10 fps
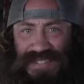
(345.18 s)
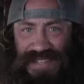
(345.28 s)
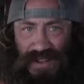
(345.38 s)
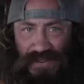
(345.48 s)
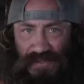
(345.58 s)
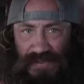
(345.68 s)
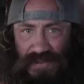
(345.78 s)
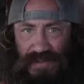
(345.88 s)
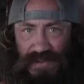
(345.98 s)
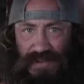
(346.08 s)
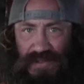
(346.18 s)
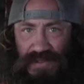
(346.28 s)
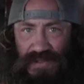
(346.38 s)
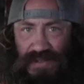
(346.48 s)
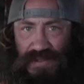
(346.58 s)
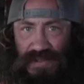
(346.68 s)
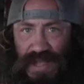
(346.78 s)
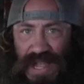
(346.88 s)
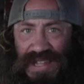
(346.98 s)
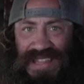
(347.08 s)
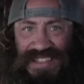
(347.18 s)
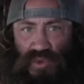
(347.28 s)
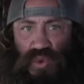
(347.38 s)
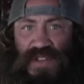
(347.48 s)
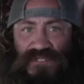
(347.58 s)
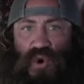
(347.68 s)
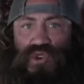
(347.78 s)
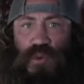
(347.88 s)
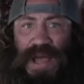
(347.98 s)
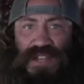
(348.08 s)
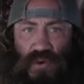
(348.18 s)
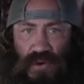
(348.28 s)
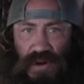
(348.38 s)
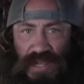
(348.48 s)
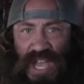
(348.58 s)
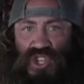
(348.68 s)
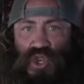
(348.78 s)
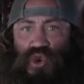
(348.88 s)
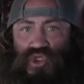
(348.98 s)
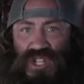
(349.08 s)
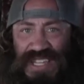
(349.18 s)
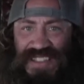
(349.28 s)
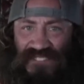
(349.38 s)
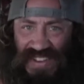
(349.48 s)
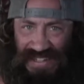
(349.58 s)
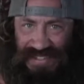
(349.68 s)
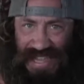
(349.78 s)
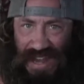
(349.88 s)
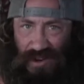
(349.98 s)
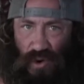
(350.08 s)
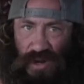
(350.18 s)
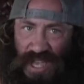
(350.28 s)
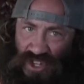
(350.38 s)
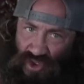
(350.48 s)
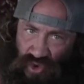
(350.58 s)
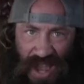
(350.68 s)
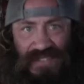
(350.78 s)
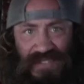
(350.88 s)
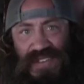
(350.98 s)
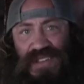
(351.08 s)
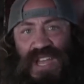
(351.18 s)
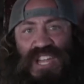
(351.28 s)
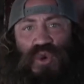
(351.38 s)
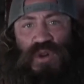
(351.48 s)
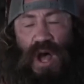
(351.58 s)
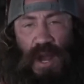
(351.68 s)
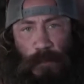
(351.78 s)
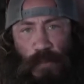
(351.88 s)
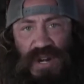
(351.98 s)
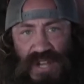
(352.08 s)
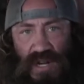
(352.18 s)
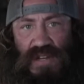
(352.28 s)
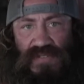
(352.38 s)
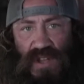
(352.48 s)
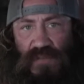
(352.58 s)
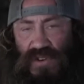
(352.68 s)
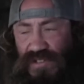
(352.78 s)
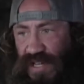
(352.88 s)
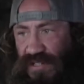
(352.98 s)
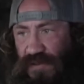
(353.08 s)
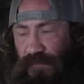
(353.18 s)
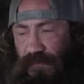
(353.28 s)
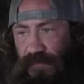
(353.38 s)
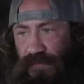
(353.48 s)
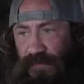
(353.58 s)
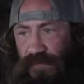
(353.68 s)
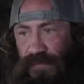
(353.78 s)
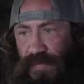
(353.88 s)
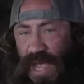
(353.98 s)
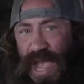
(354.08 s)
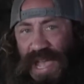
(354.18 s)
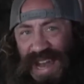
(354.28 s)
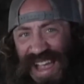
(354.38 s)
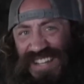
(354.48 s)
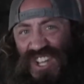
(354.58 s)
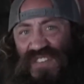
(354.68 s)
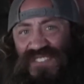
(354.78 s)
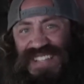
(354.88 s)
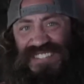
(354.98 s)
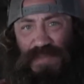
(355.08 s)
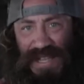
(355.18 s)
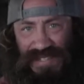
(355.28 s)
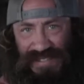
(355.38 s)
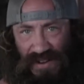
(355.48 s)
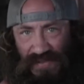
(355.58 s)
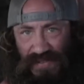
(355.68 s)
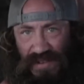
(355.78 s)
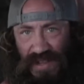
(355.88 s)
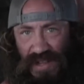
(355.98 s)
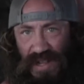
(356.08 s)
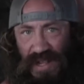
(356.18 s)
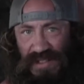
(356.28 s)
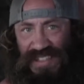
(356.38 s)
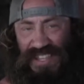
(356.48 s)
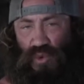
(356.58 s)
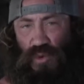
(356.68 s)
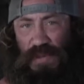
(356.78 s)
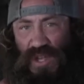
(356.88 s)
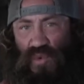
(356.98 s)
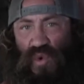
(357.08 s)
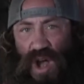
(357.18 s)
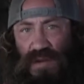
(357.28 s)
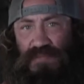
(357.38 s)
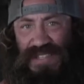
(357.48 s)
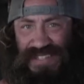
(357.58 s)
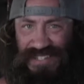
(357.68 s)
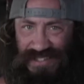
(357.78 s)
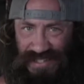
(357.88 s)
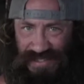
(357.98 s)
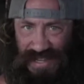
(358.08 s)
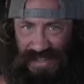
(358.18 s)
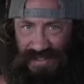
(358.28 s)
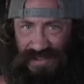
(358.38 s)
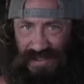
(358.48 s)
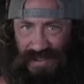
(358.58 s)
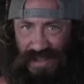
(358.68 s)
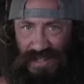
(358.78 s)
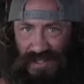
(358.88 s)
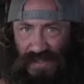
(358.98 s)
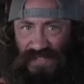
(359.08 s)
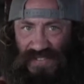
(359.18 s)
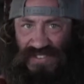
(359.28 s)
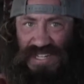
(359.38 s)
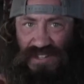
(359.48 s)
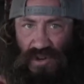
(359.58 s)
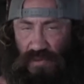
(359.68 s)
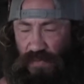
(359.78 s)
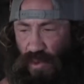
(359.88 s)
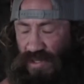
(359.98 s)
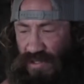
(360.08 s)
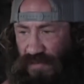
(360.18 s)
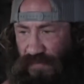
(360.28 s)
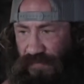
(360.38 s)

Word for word: myself that this was the vocal minority, usually in the fitness category, driving to an unproductive conversation. And I had convinced myself that this would be the wrong message to send to the 15 year old boys.